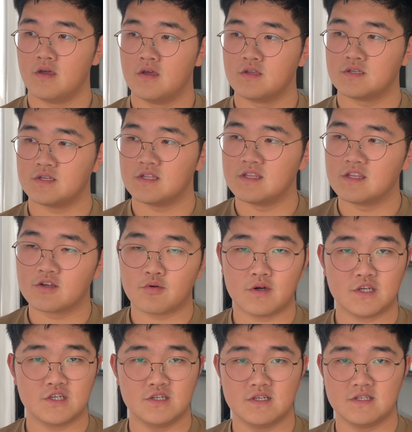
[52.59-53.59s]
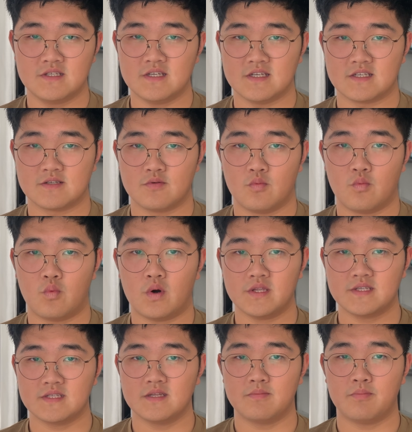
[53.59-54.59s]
So then the question is this: what's the